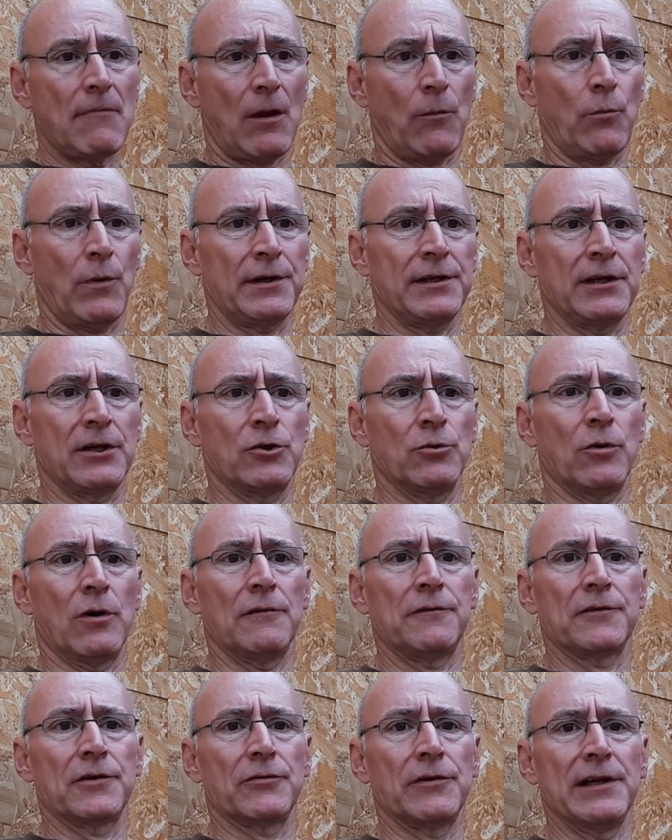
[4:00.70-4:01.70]
when you go
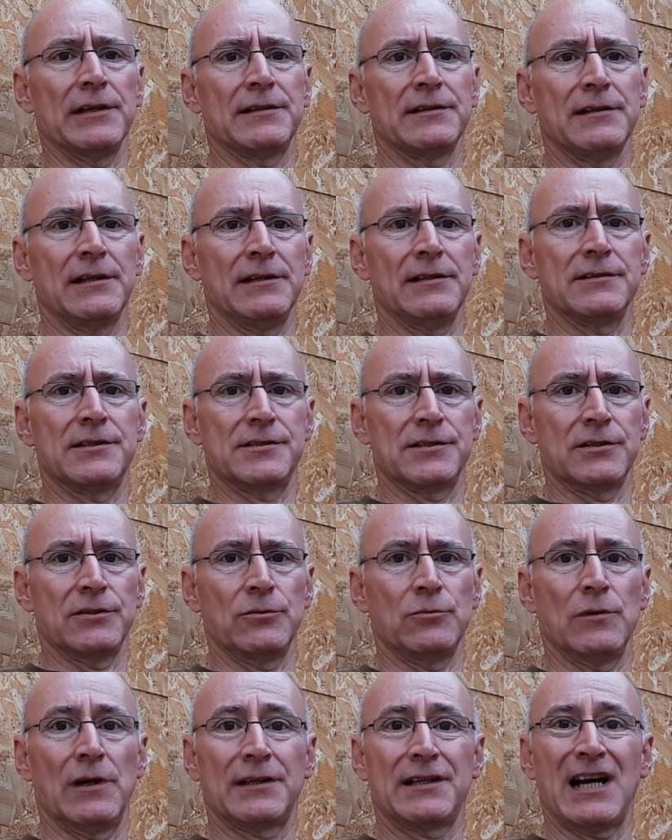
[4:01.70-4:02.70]
off grid
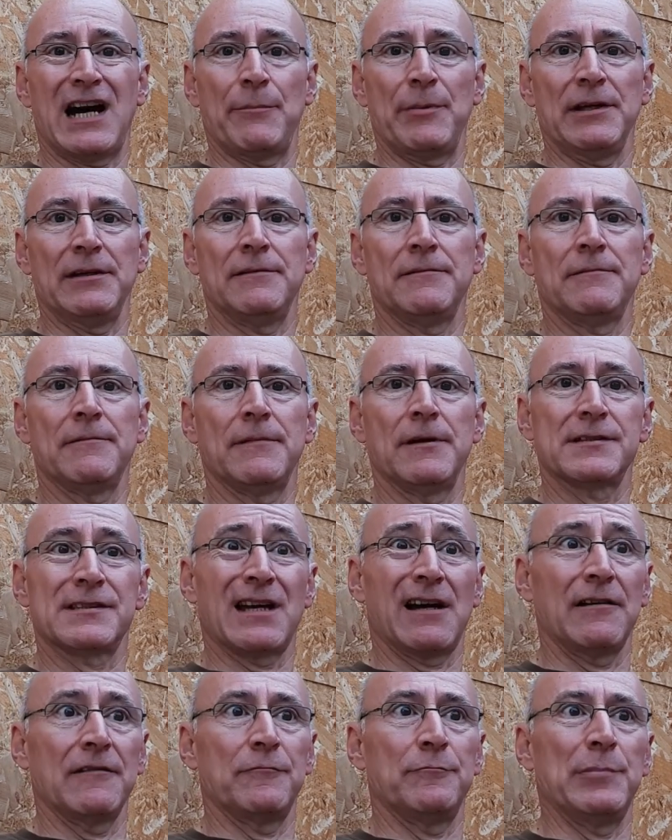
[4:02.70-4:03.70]
into a cabin, as
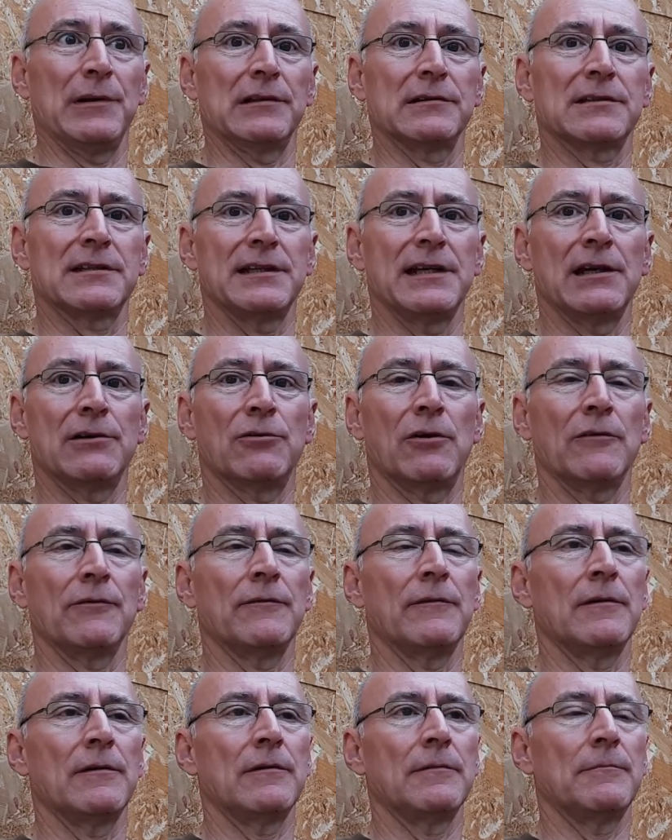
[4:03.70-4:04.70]
I've built here on
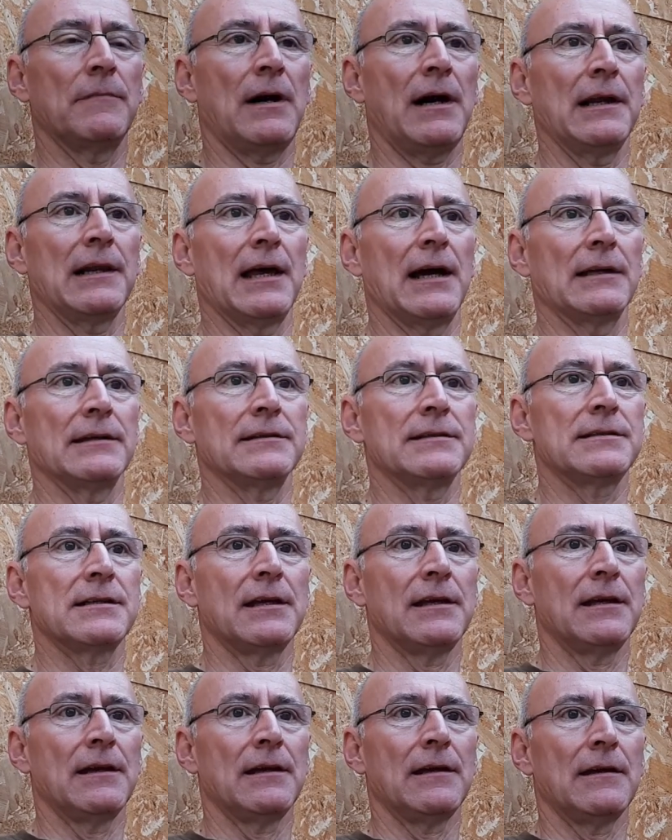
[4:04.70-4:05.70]
my land,
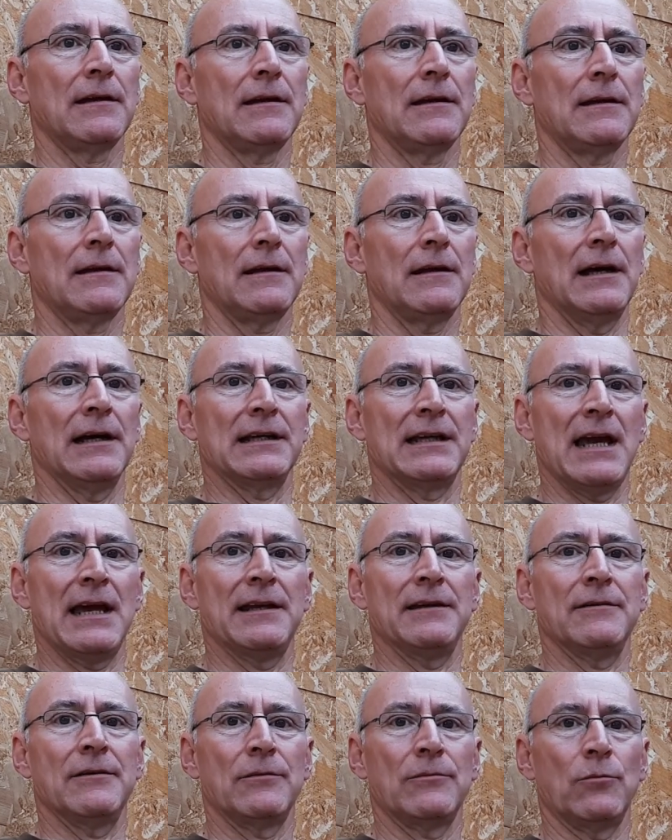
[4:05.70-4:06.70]

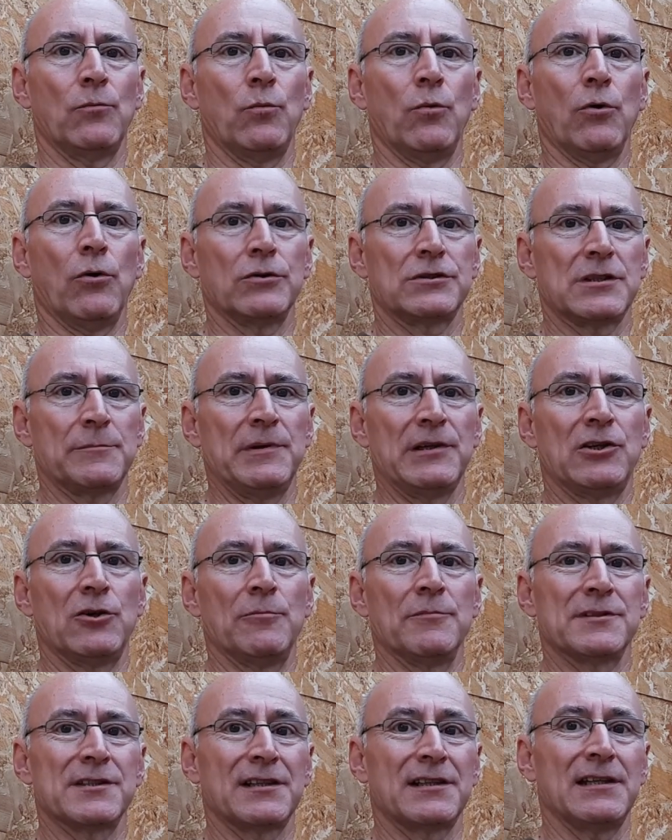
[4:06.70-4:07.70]
again, water
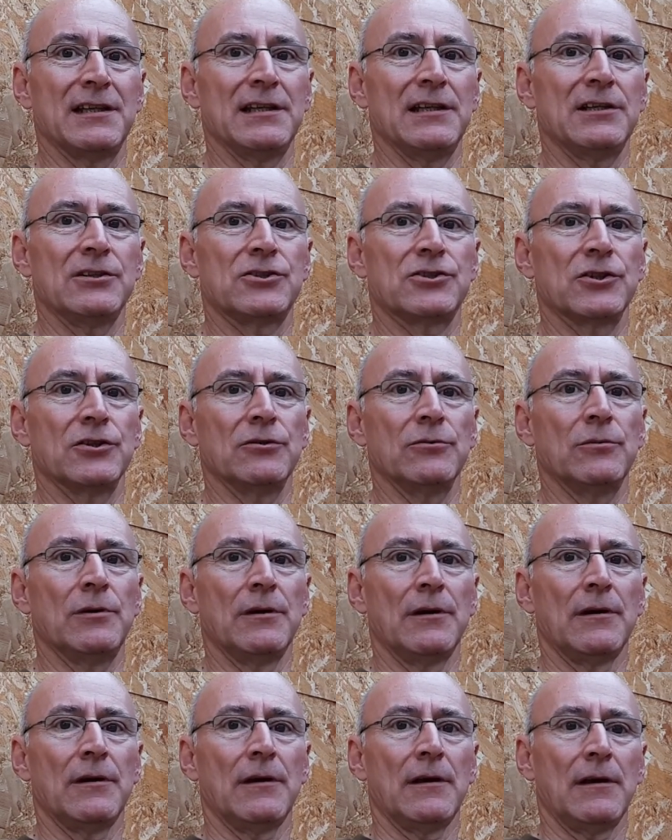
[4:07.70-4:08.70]
becomes a key issue.
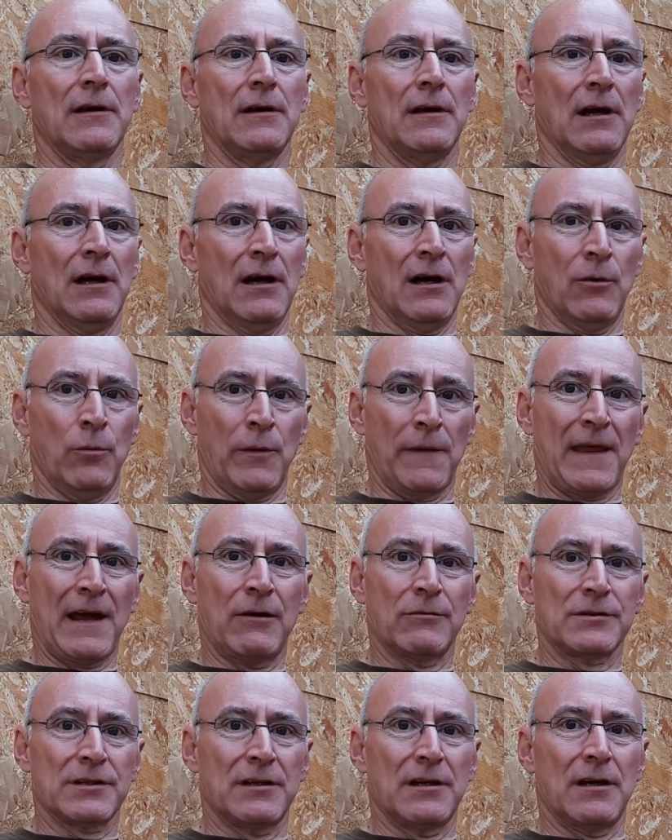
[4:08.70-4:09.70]

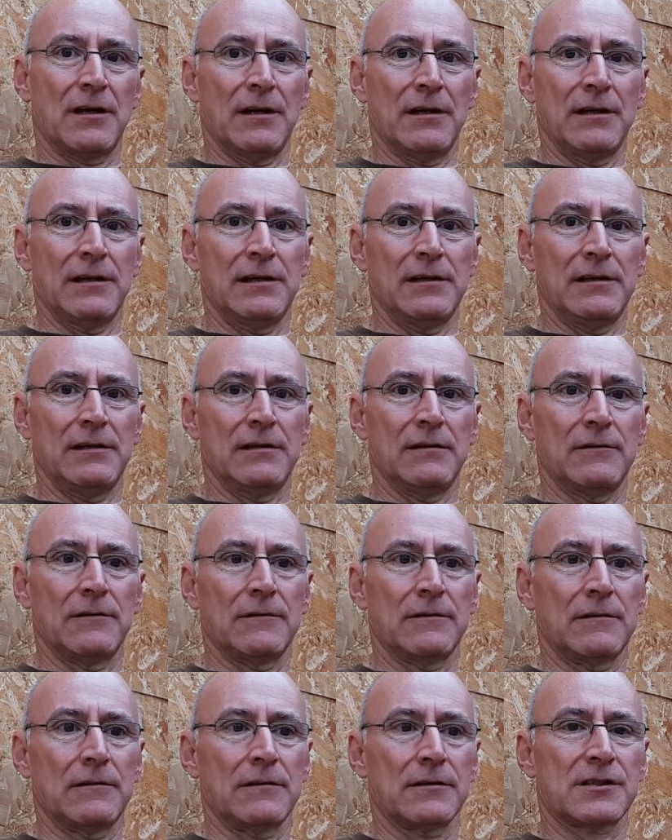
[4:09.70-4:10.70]
Without a
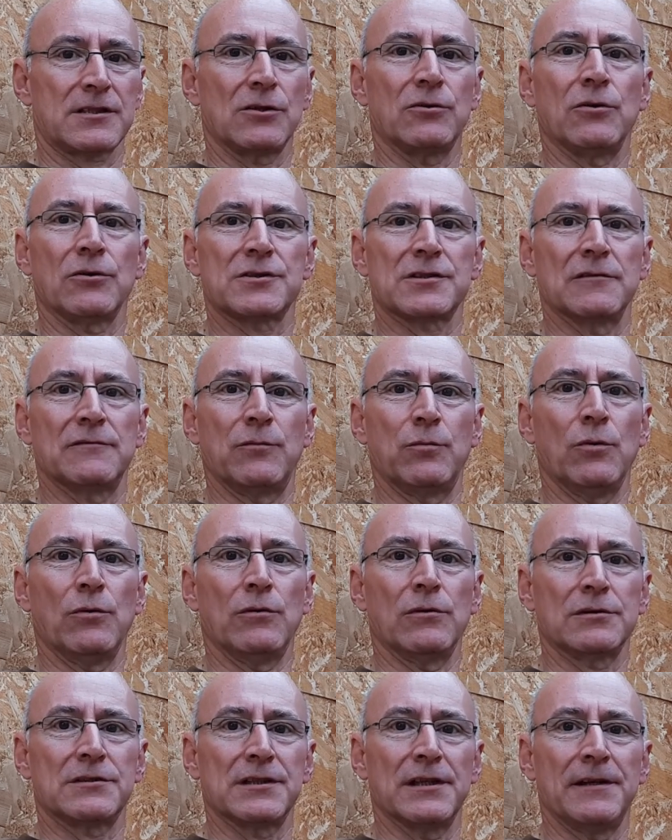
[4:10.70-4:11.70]
source of
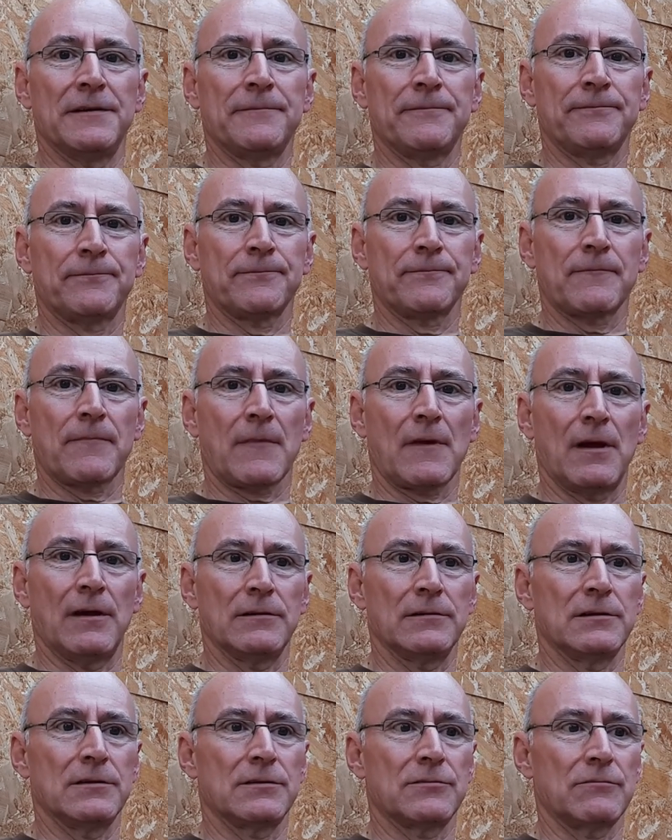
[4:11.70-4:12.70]
water,
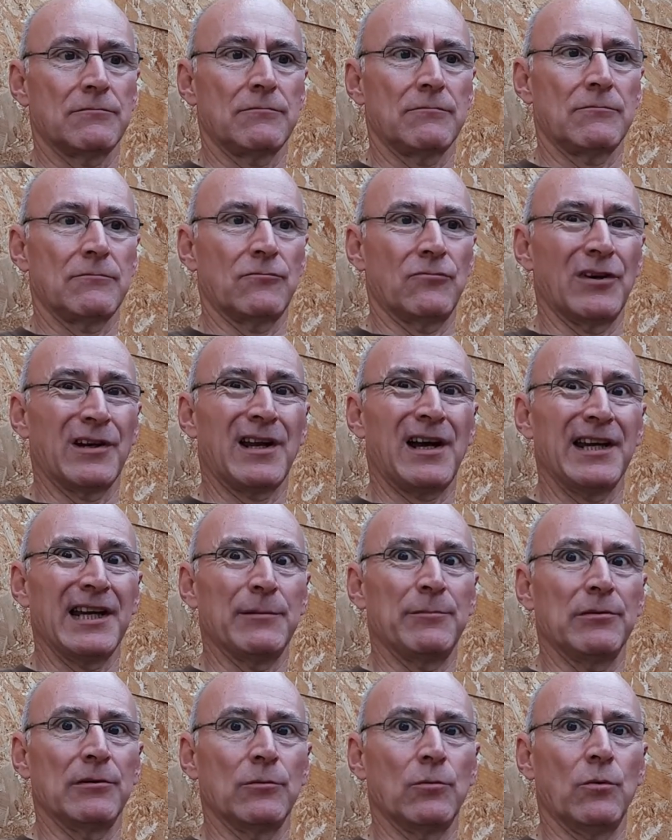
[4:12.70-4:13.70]
and
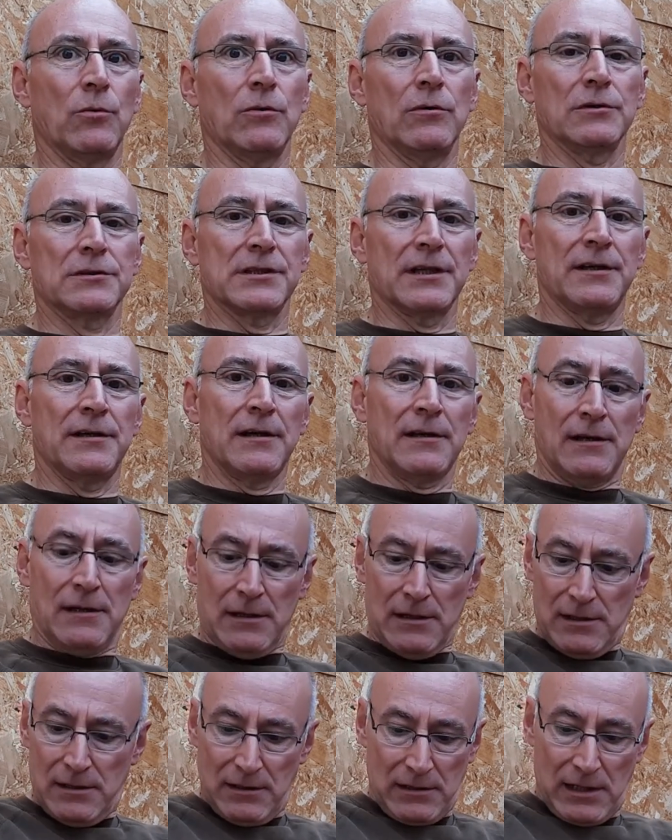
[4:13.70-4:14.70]
reliable water,
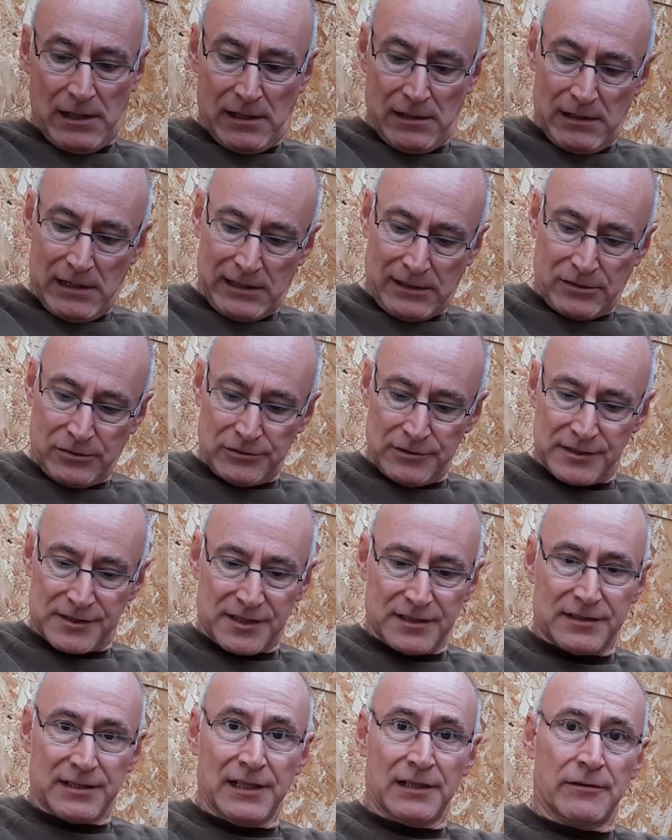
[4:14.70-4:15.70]
I couldn't
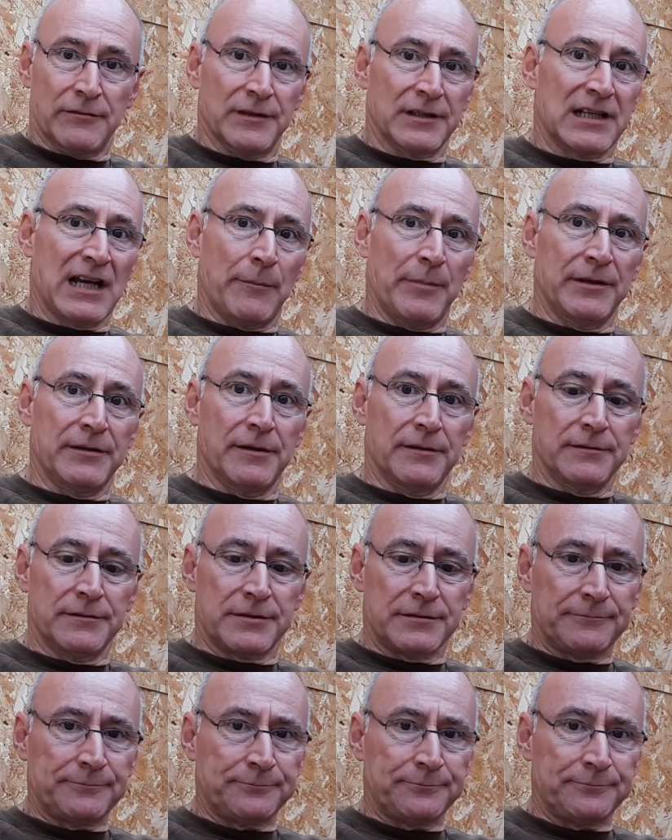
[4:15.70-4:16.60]
sit here in the cabin and